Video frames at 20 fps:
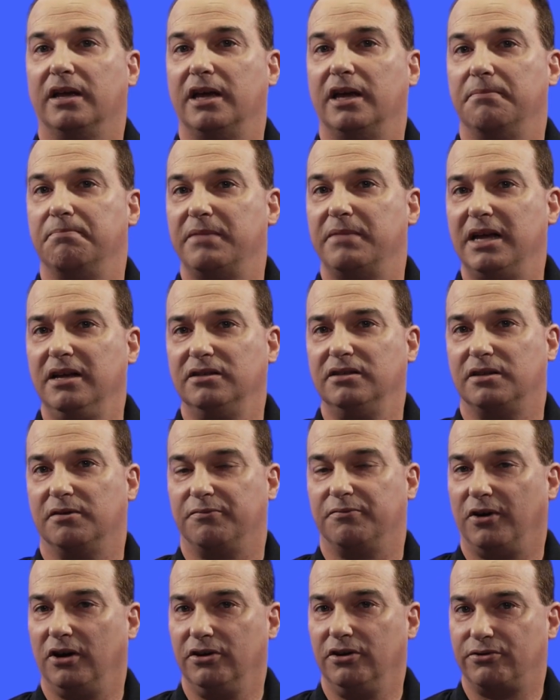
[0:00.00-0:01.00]
it means
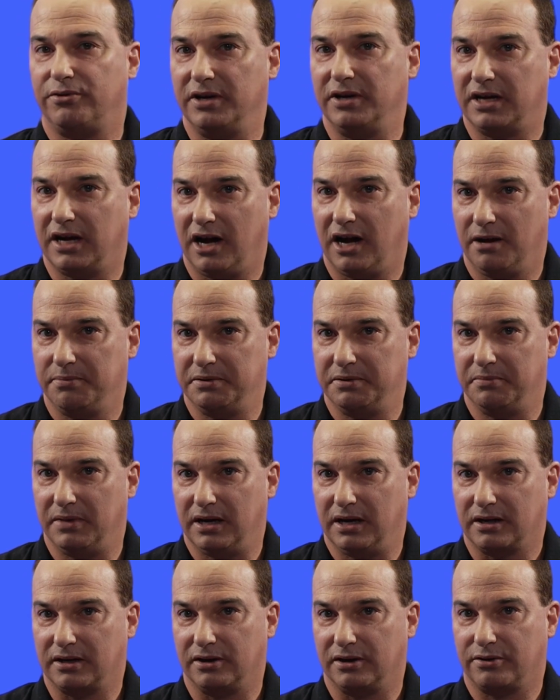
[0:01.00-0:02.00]
that voluntary carbon
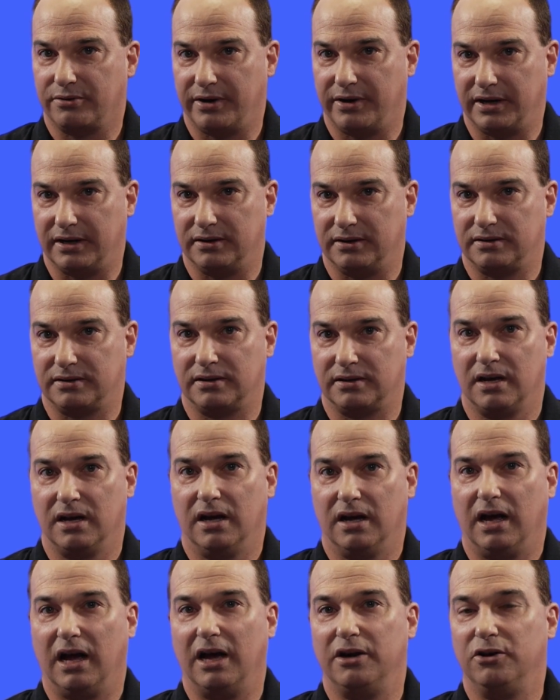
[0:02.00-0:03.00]
market credits
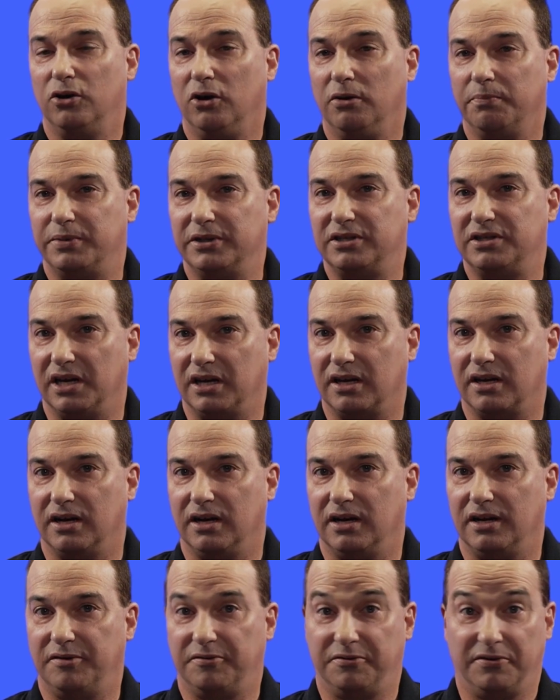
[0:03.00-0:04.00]
are not
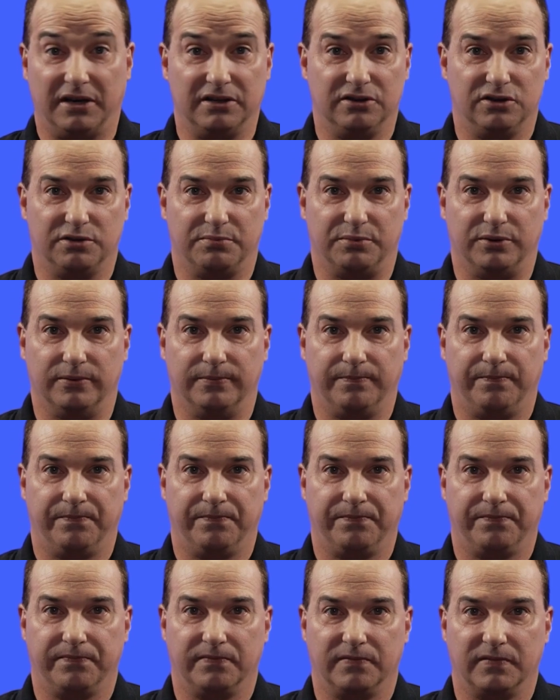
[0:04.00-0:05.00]
particularly fungible.
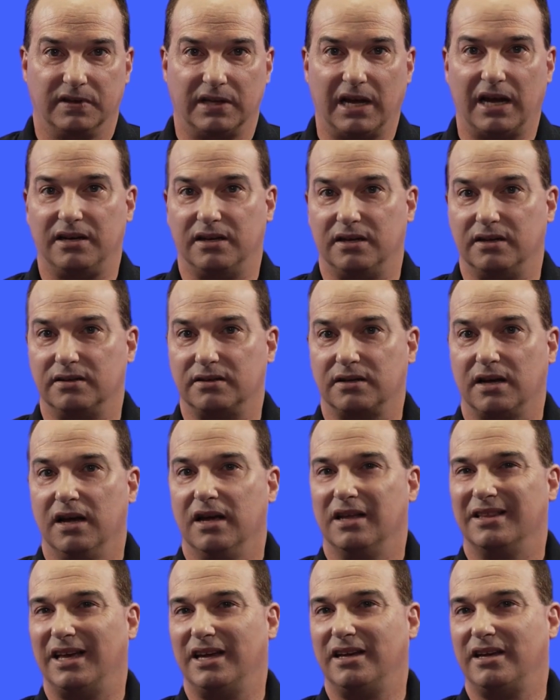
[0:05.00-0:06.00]
That is,
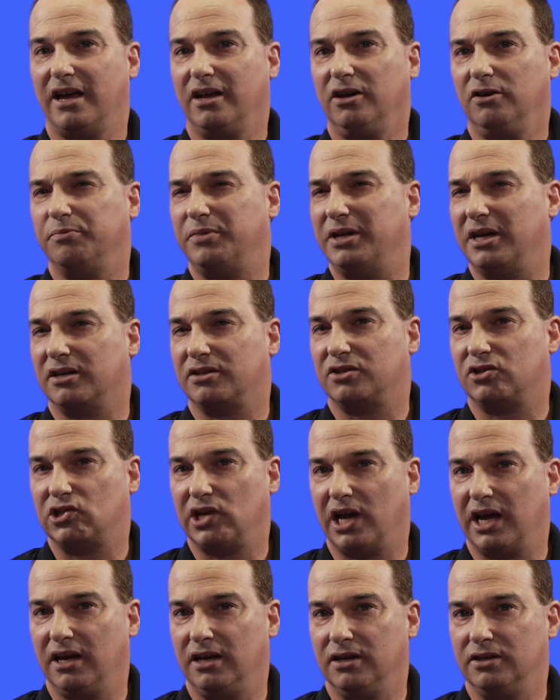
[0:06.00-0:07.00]
they cannot be
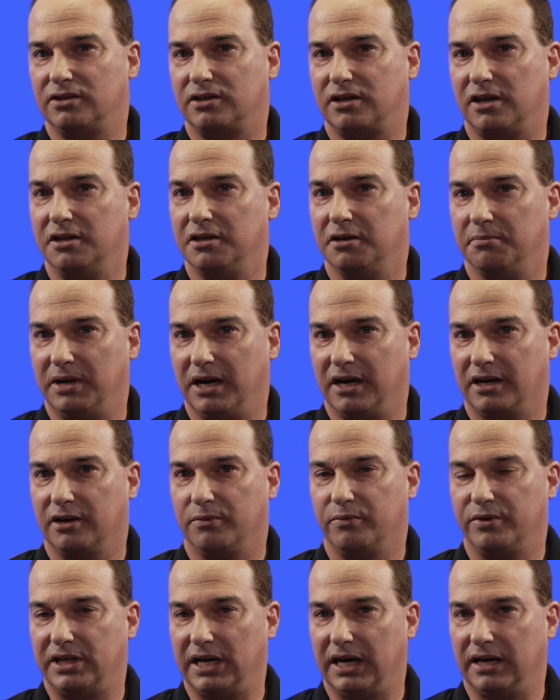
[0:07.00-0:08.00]
exchanged in the
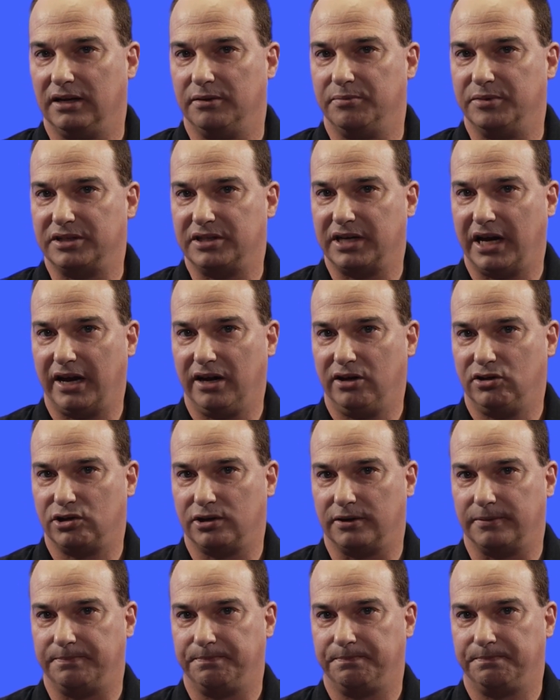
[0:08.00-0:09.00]
market without
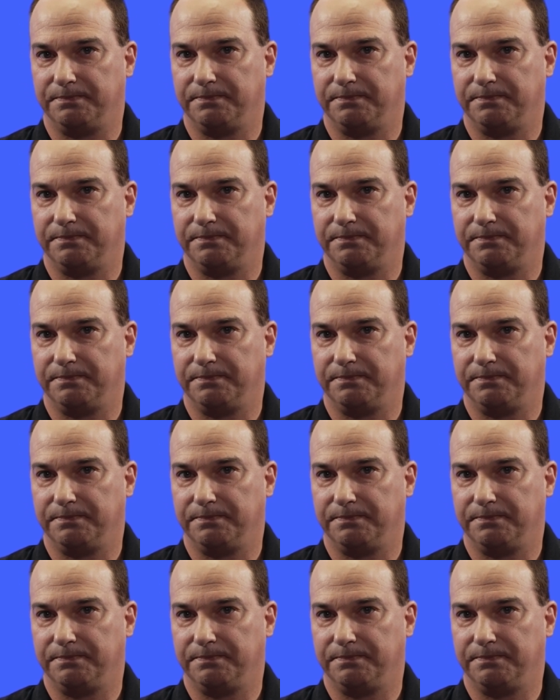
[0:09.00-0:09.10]
limitation.